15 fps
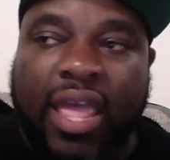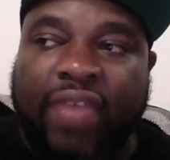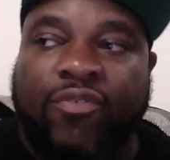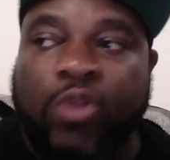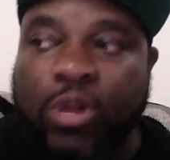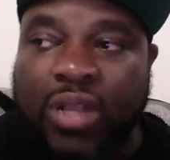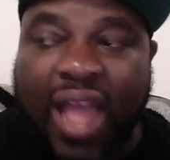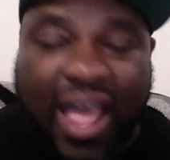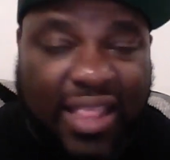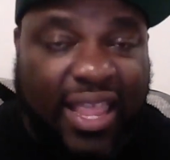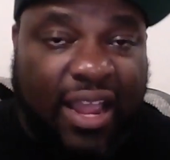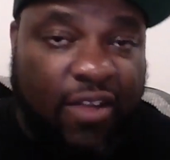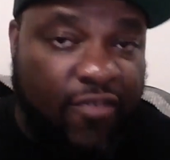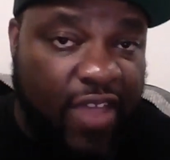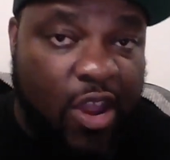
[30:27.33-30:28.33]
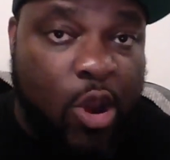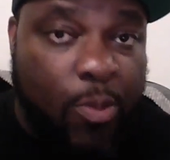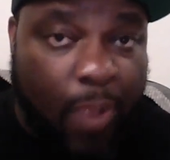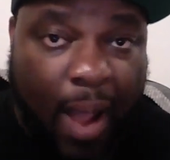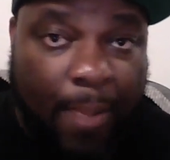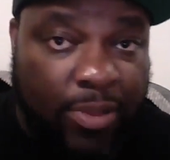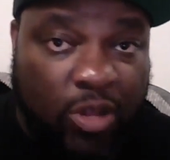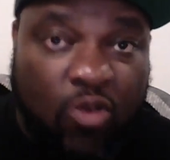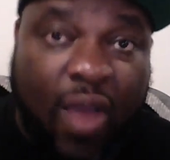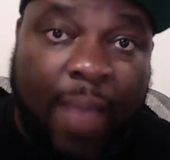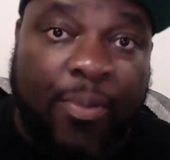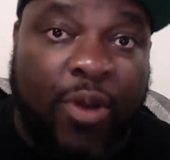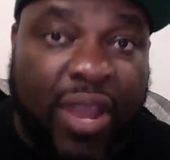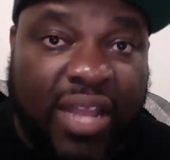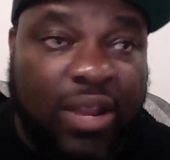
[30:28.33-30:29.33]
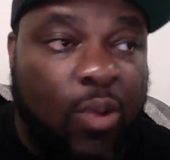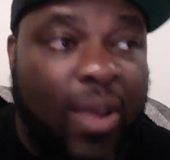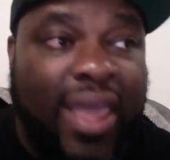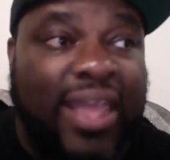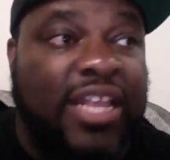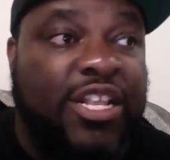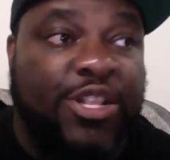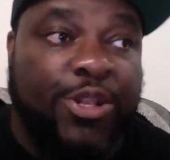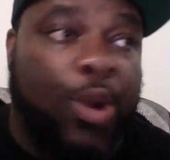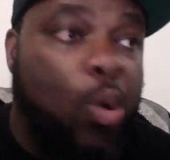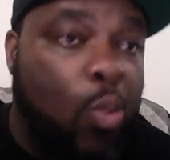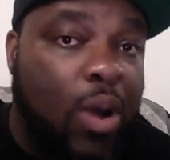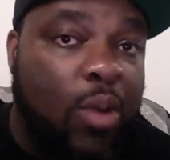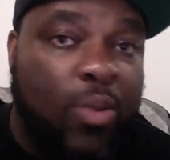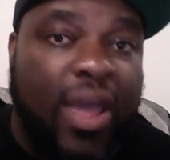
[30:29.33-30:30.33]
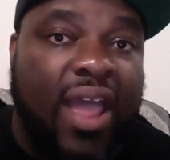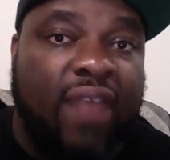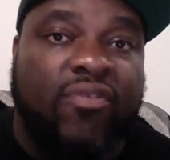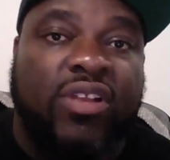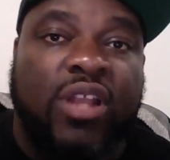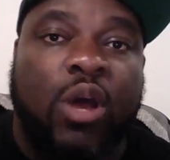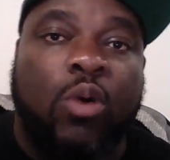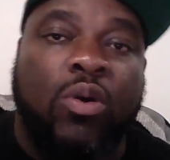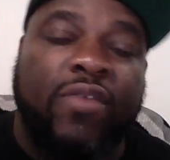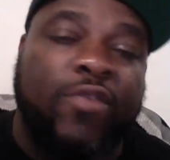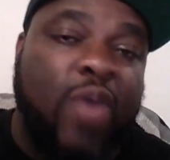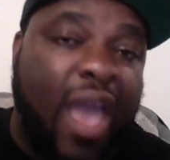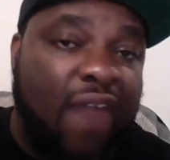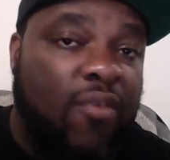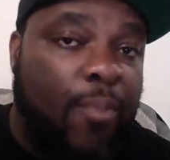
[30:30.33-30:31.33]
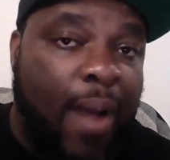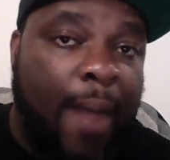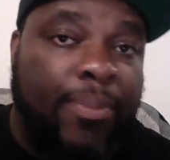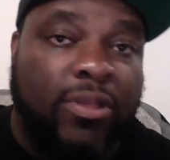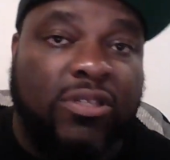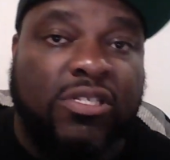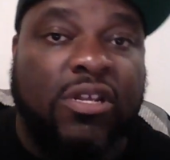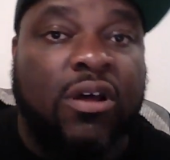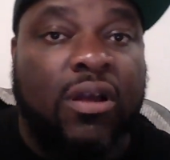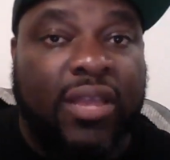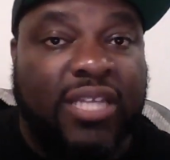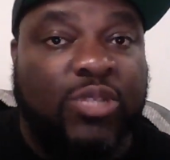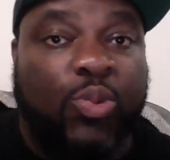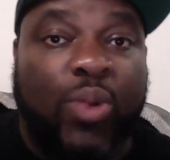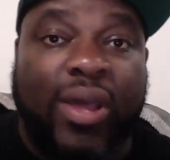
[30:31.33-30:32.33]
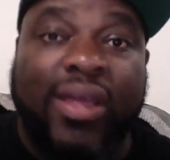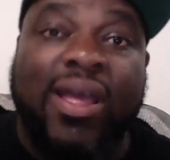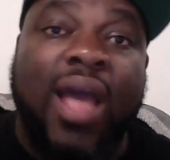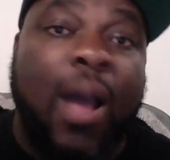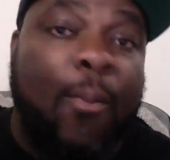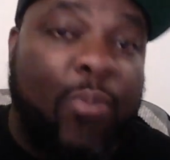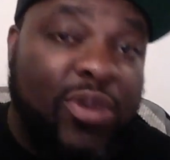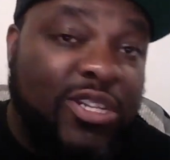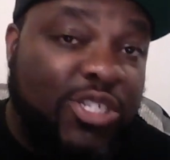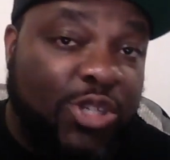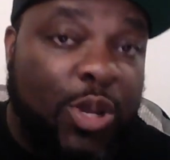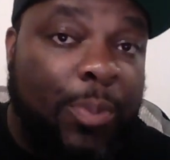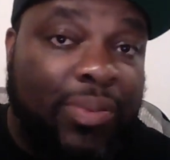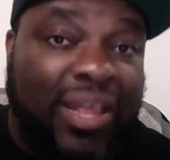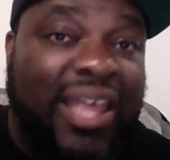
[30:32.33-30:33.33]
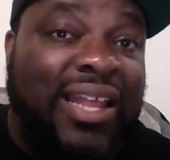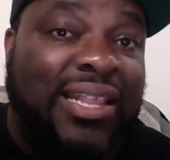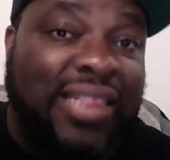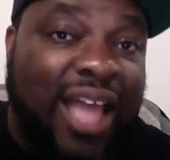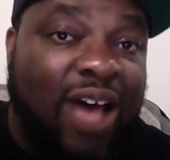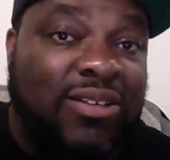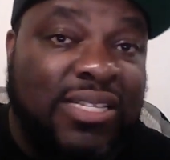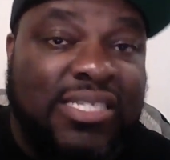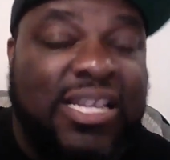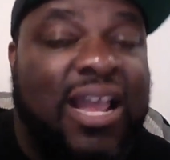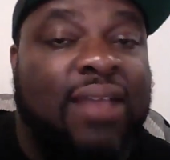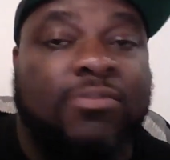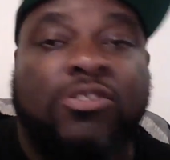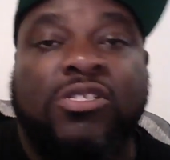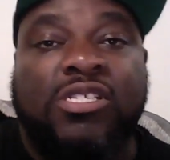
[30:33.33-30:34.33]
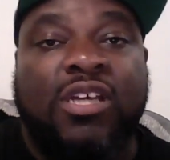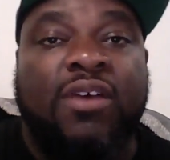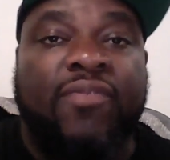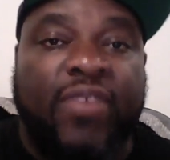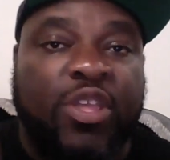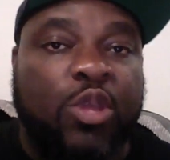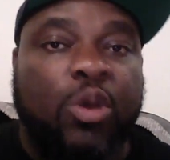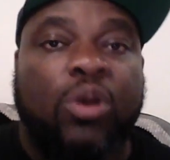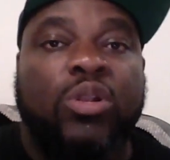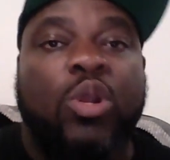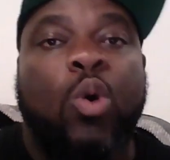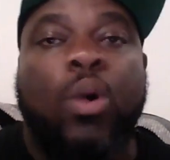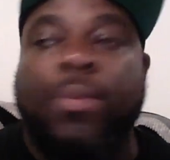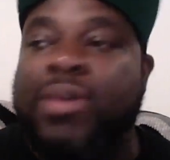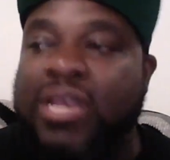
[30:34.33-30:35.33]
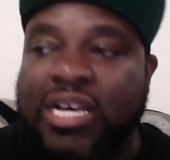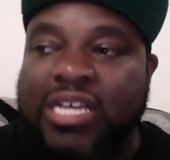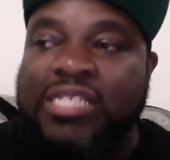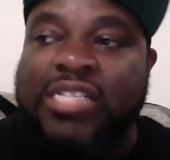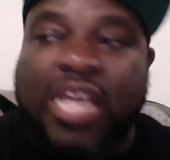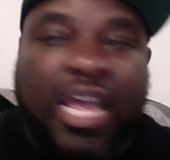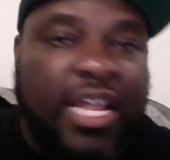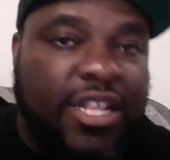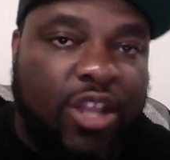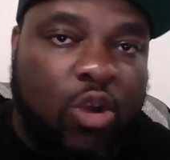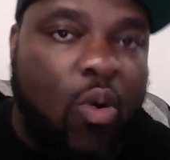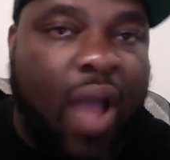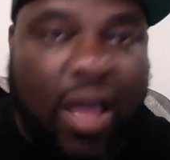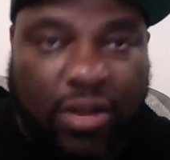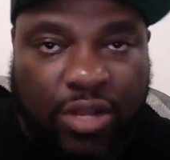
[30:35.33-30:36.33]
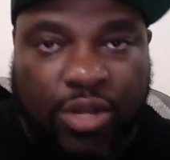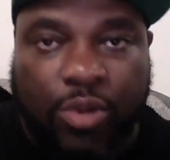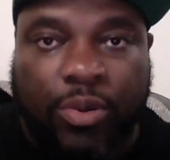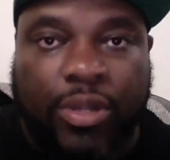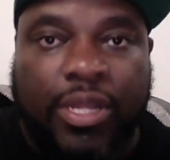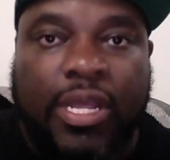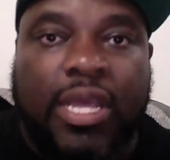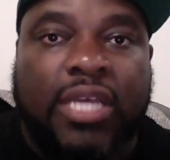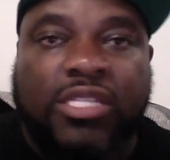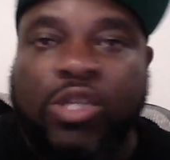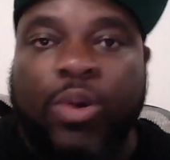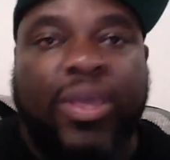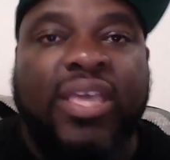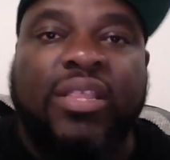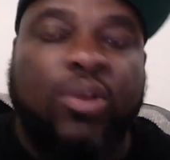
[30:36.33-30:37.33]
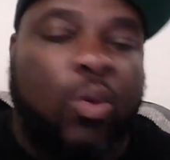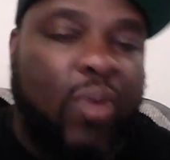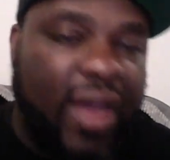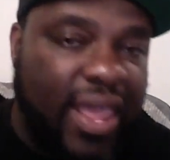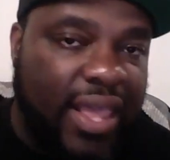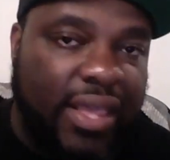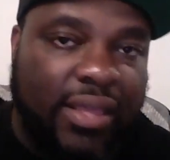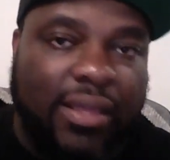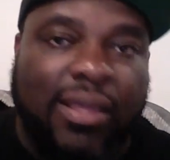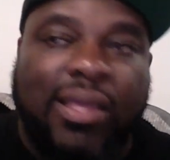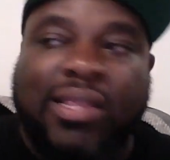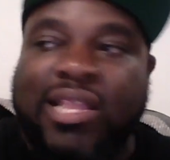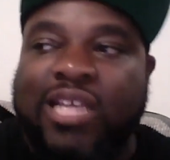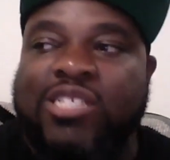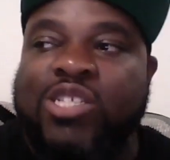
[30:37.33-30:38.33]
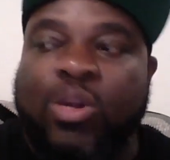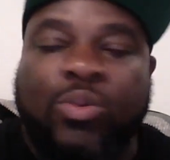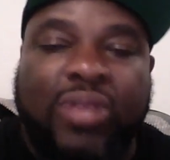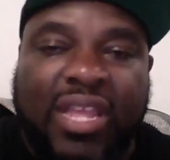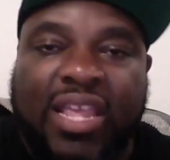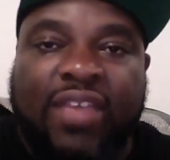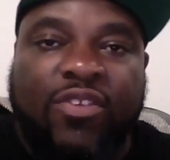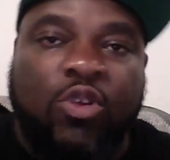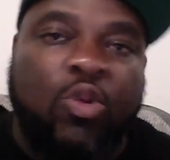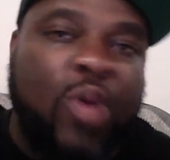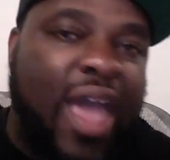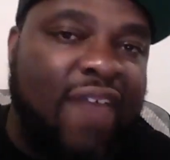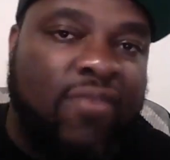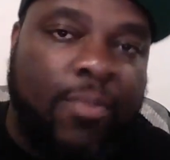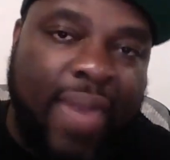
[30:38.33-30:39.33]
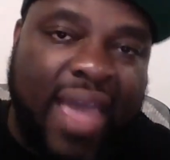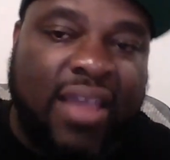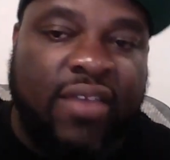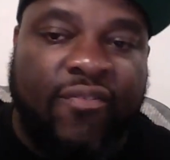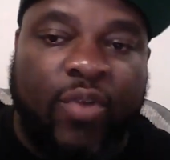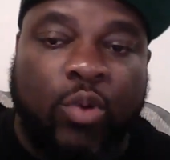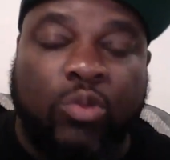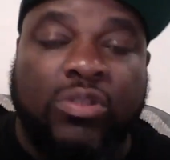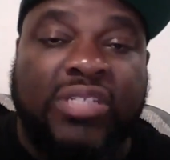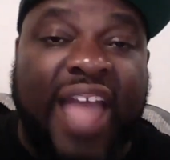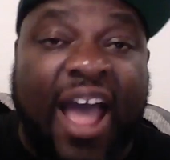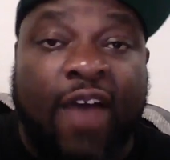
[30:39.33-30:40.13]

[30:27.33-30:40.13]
If you're not like a very popular rapper anyway, no one will ever know. If you have a popular song, guess what? Pretty sure you play it 1,000 times yourself and you'll know it because the crowd will know it. So either way, there's no need you to have a backing vocal.